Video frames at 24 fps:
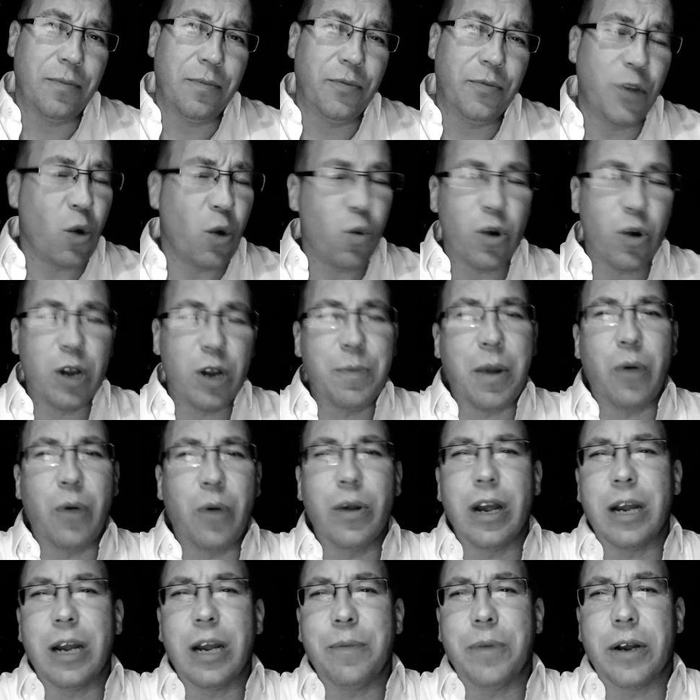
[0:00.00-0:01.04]
Don't worry about what
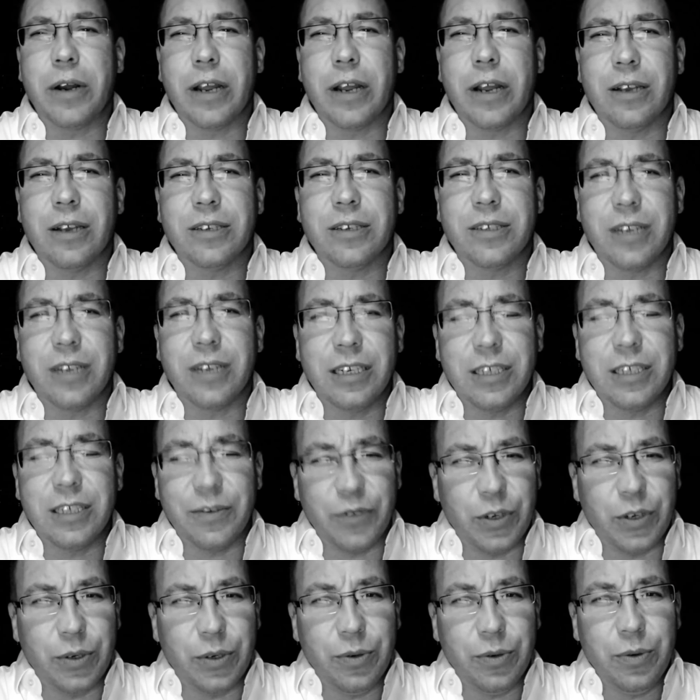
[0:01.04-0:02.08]
anybody else thinks of
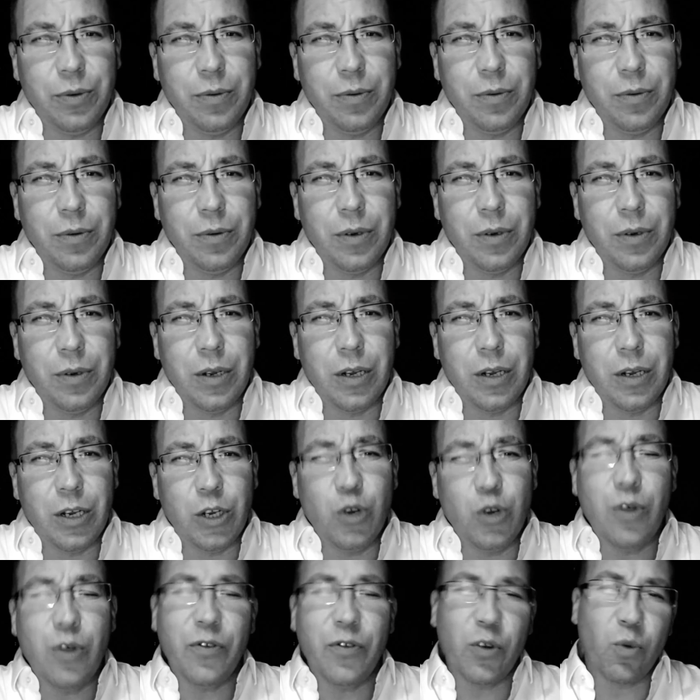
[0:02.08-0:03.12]
you.
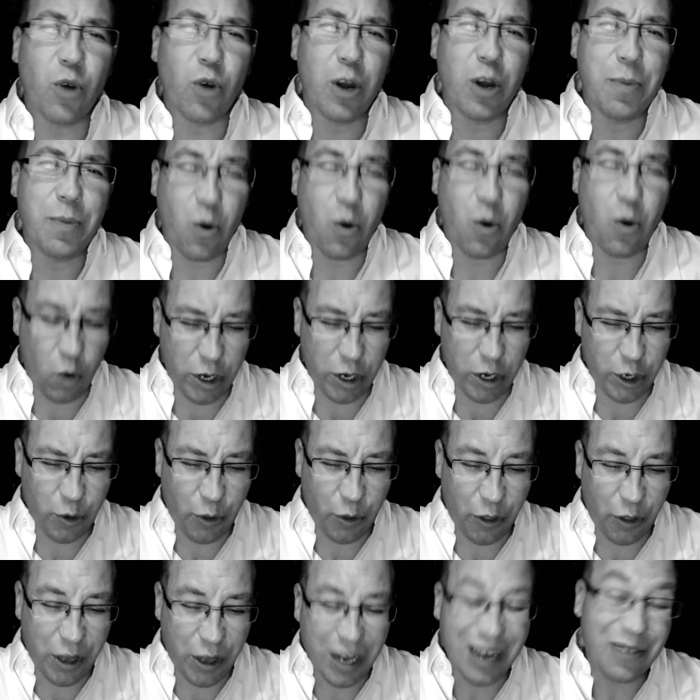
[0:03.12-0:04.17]
You have to worry about what you
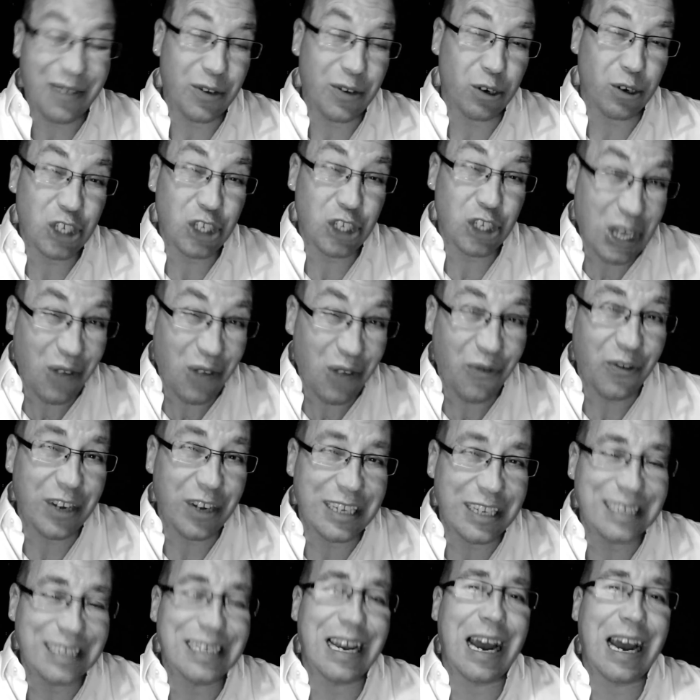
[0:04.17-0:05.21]
think of yourself
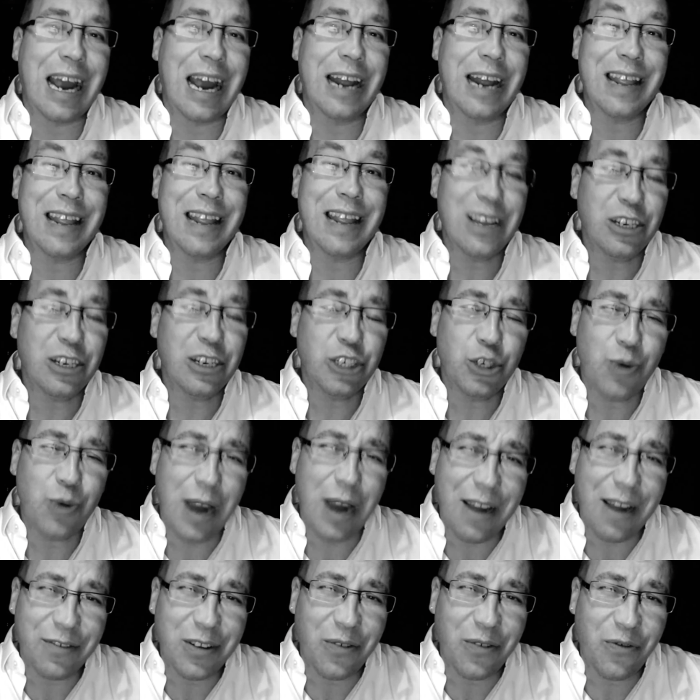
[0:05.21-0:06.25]
inside, and thus you
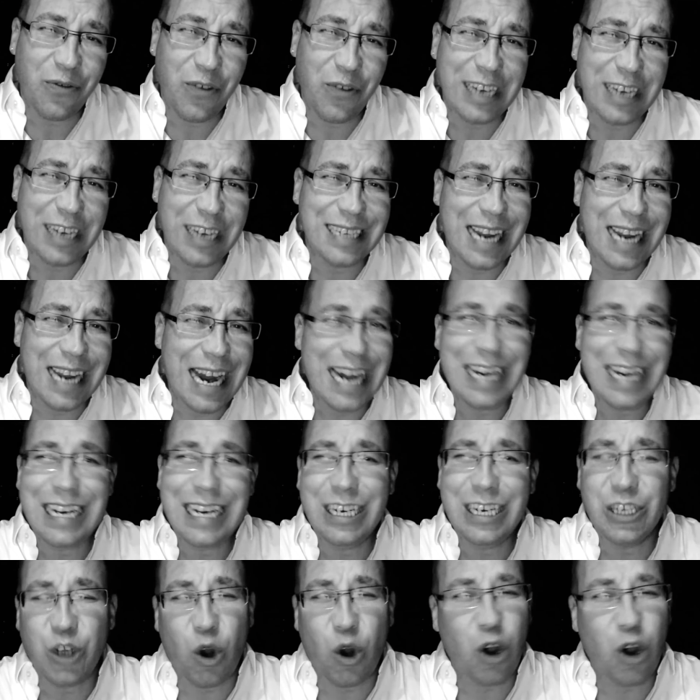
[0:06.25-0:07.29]
have to face any
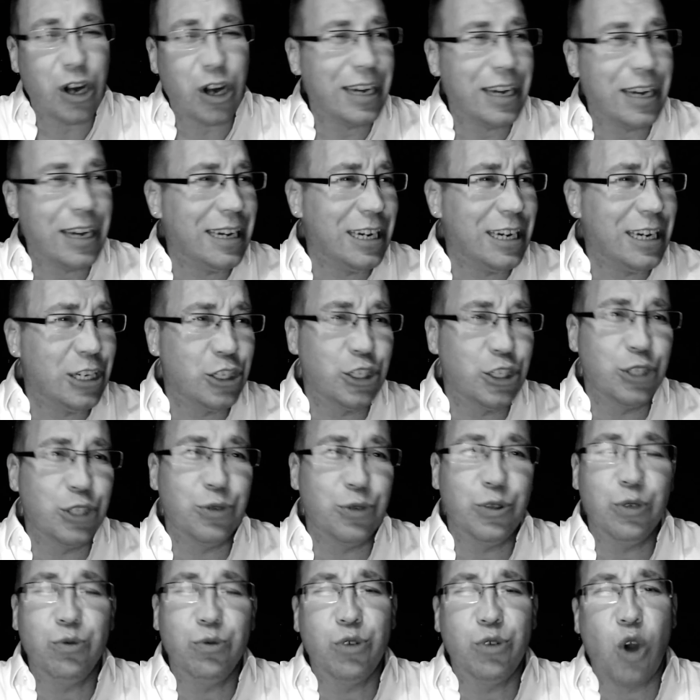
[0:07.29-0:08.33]
dark issue
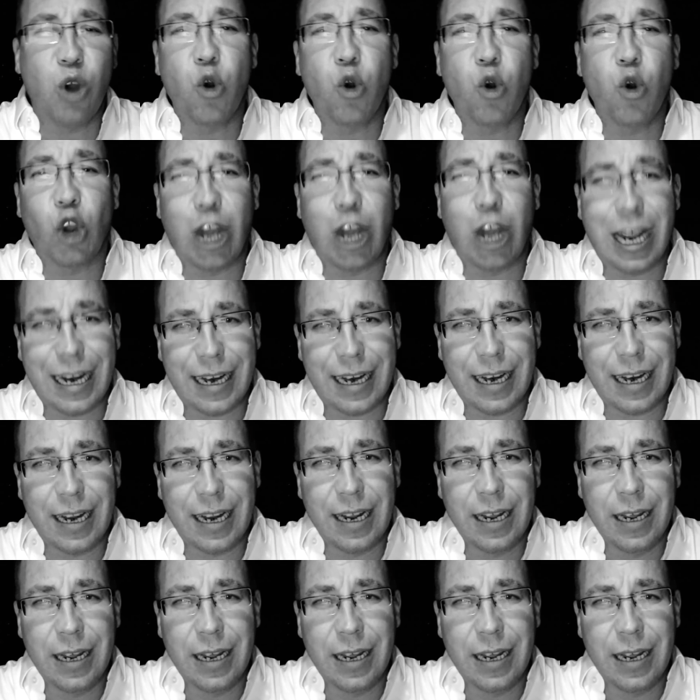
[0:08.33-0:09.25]
you don't like